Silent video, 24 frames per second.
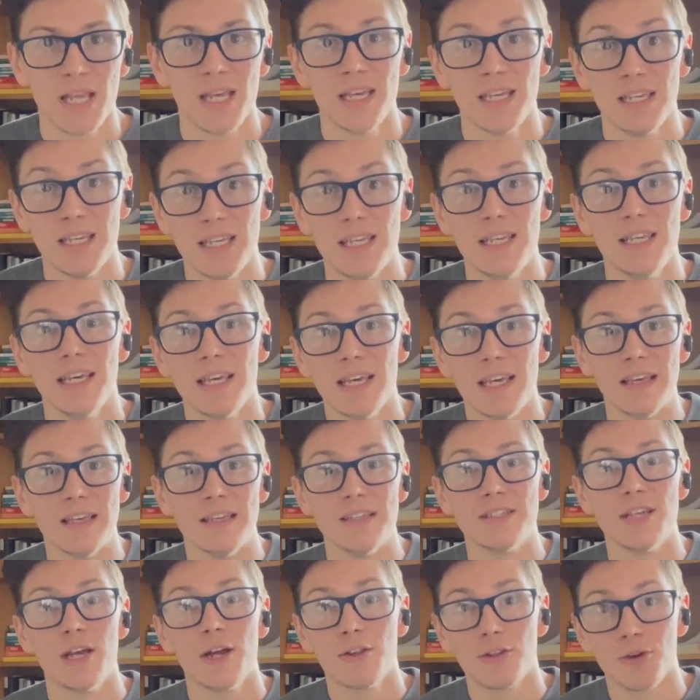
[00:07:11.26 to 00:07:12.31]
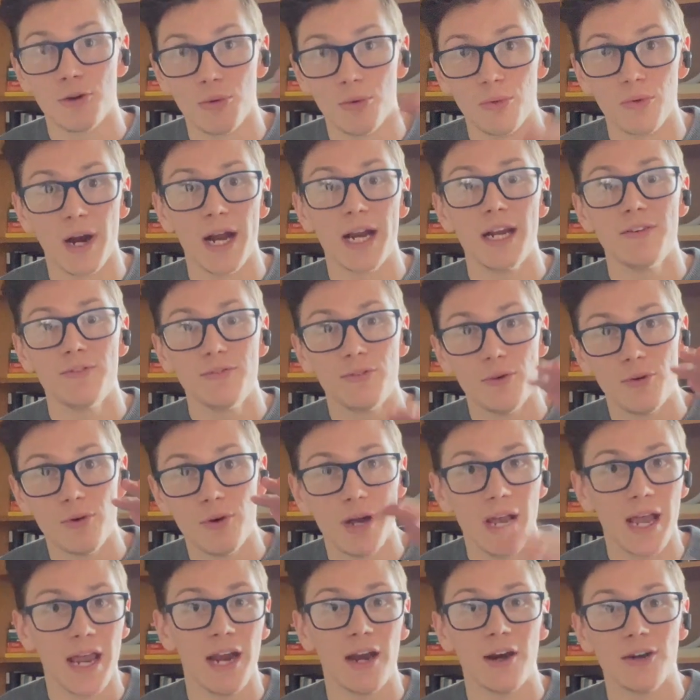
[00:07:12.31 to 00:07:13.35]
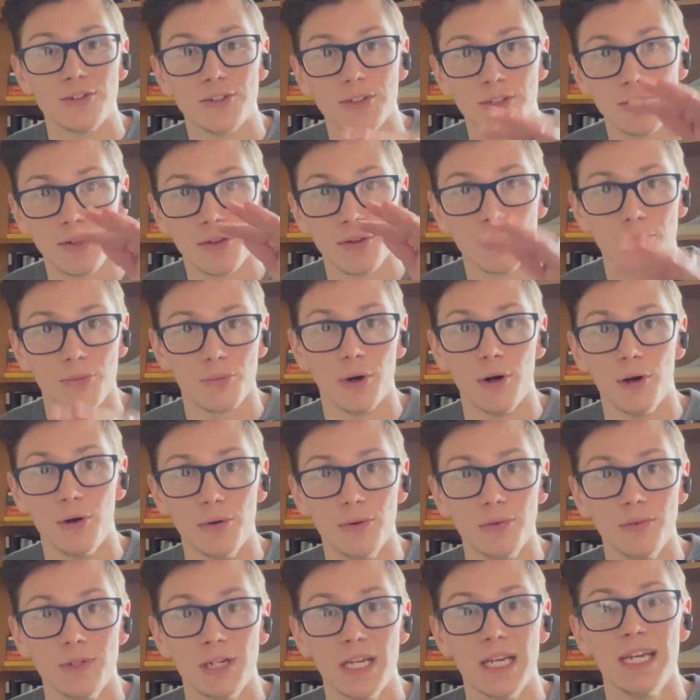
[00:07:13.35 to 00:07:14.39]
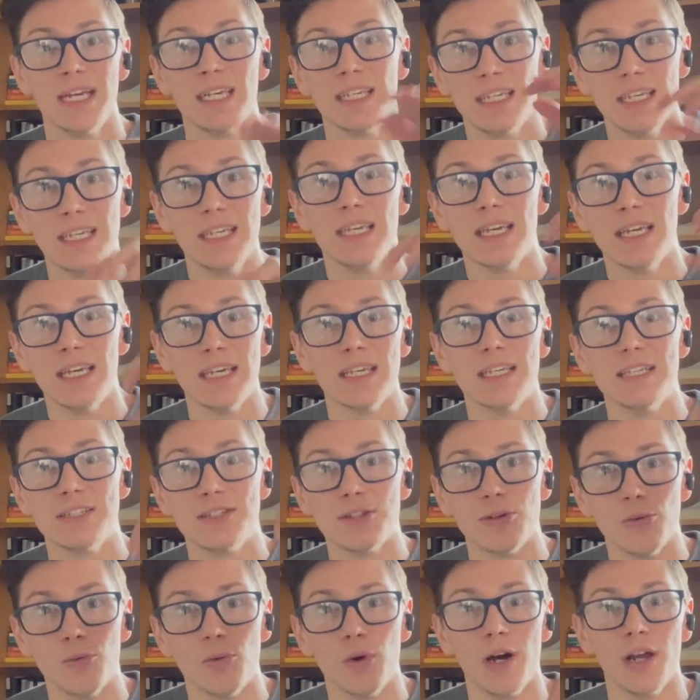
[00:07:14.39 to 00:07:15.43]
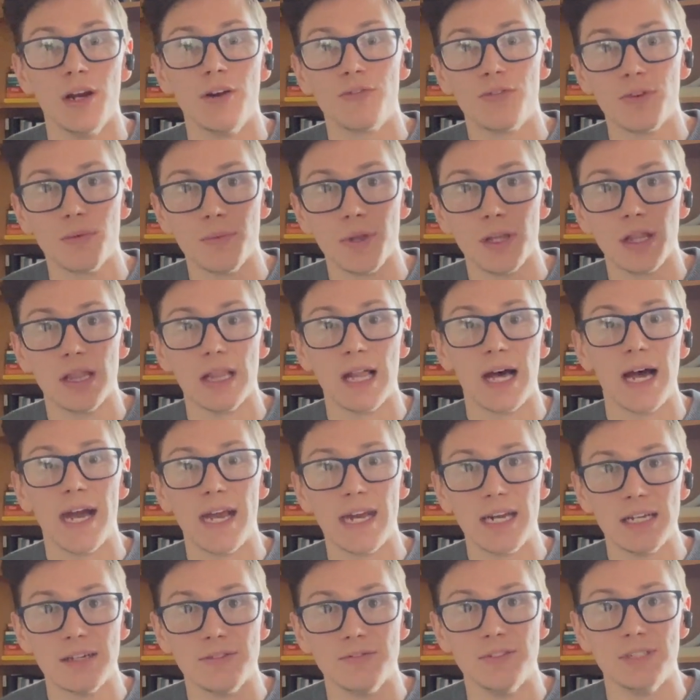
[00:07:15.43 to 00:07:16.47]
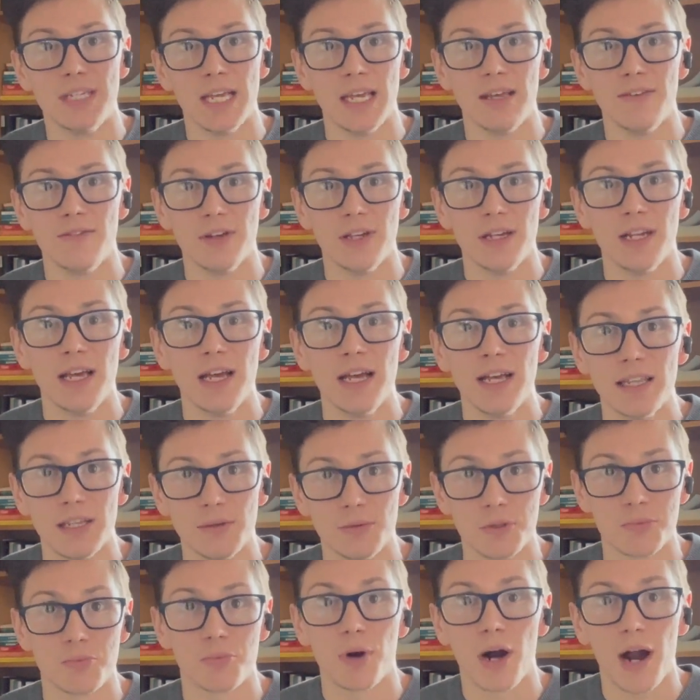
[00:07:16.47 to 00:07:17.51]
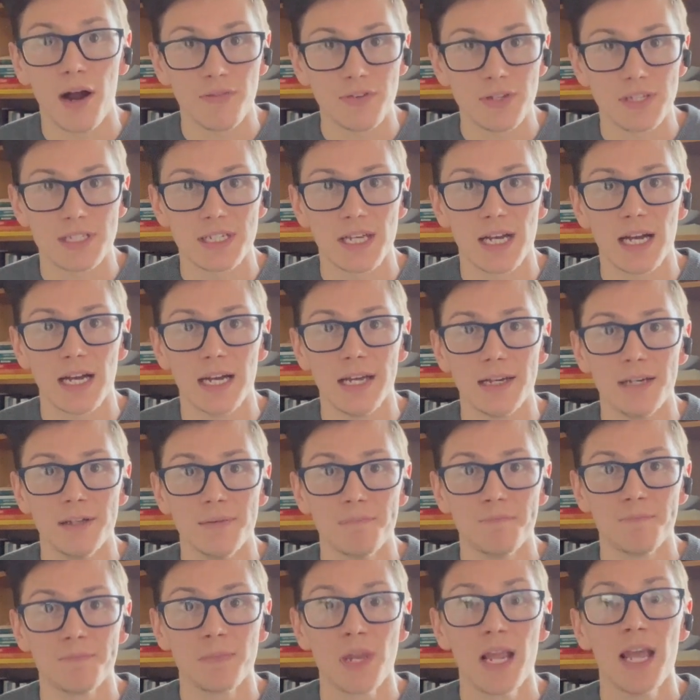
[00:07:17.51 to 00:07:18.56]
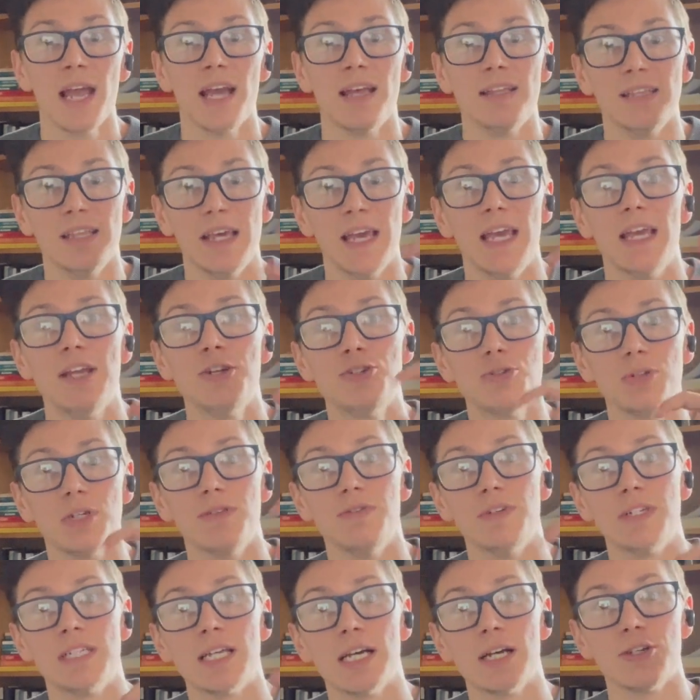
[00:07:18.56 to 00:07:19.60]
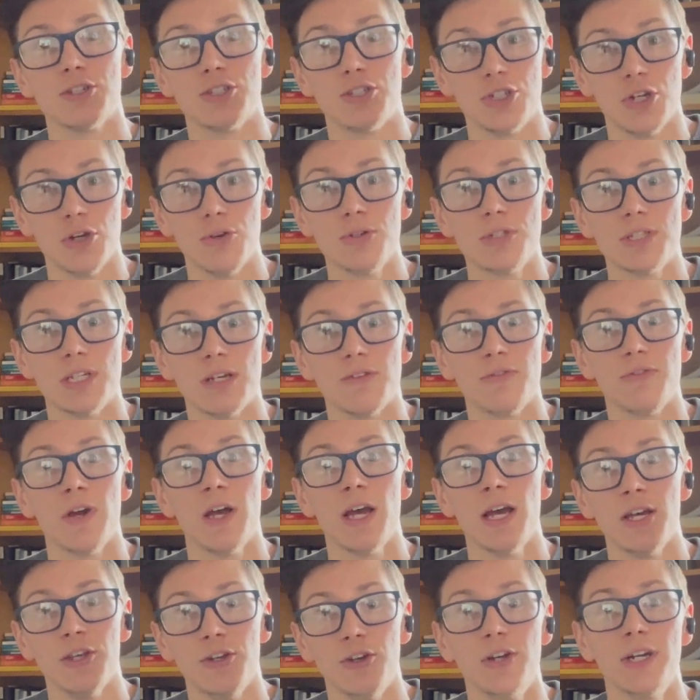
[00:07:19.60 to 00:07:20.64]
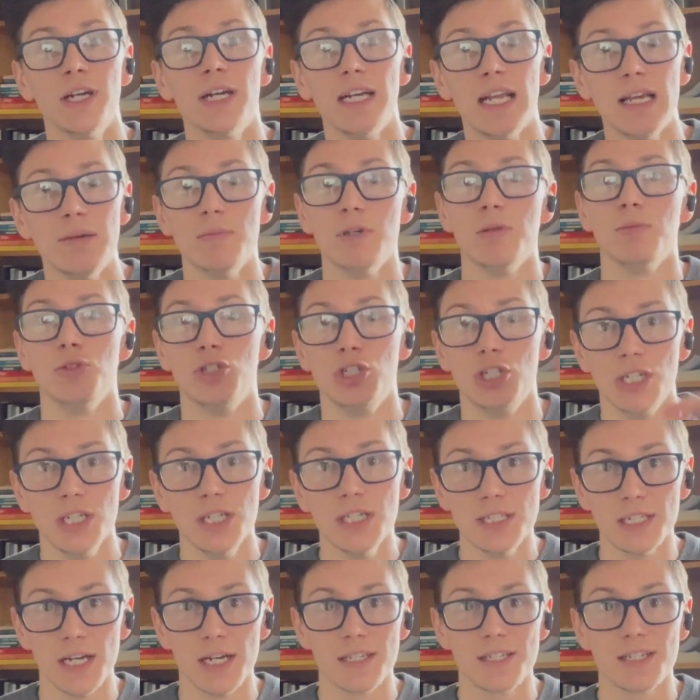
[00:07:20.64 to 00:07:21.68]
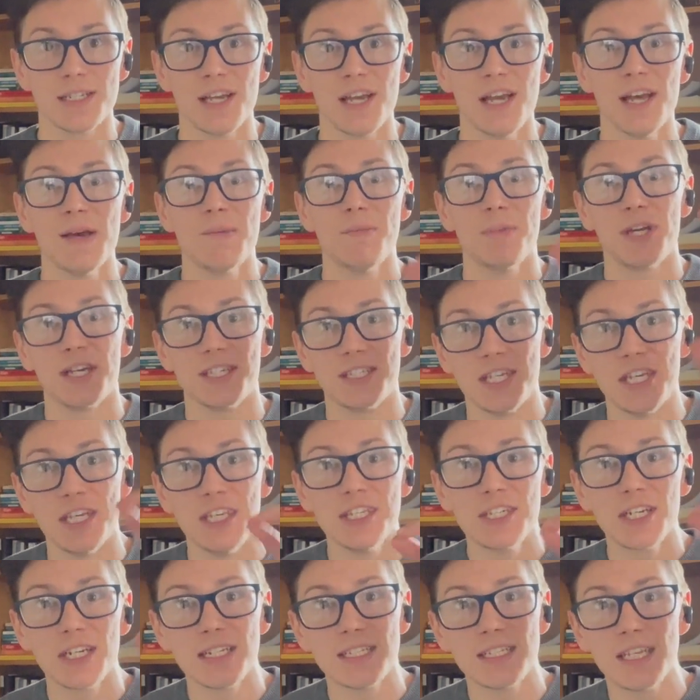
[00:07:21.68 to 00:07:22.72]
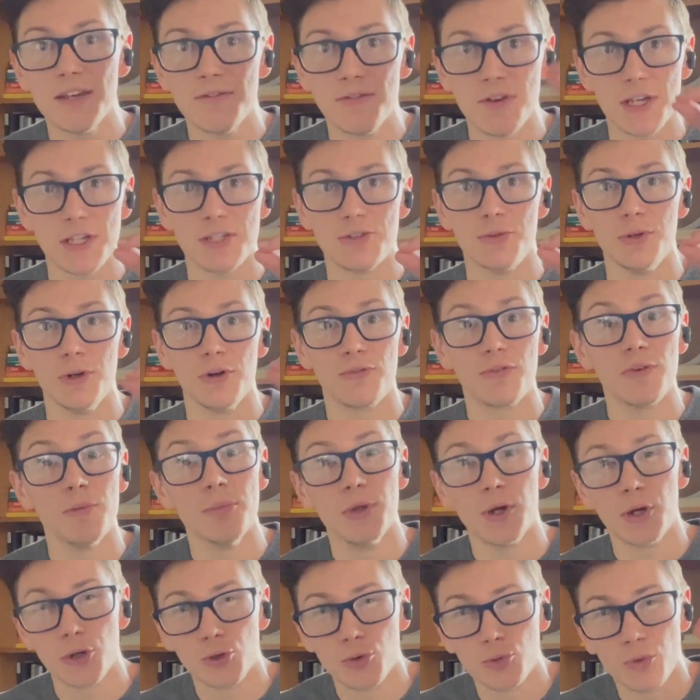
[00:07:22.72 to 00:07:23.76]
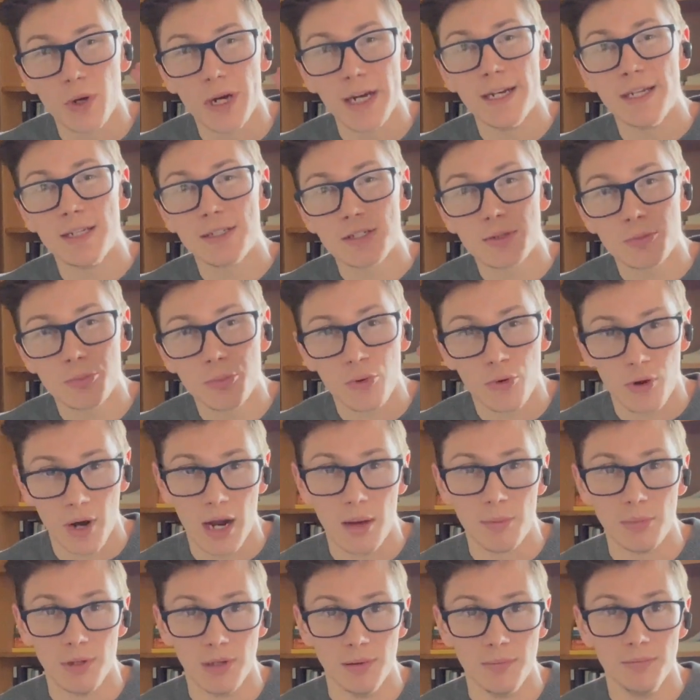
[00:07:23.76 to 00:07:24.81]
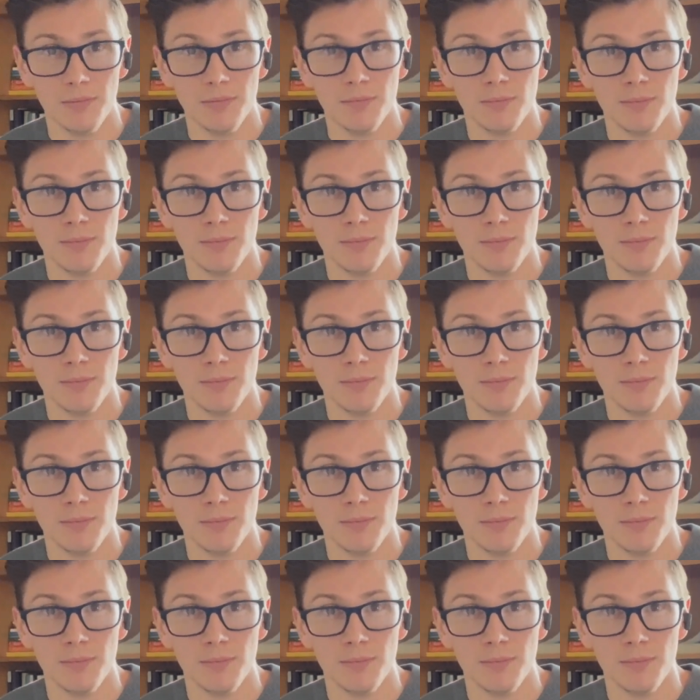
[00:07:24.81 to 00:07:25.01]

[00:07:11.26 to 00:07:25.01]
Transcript: He is the rightful heir to the throne. He is the one from the line of David that was prophesied. And the angel even tells Joseph, You're going to name him Jesus because he's going to save Israel from their greatest problem.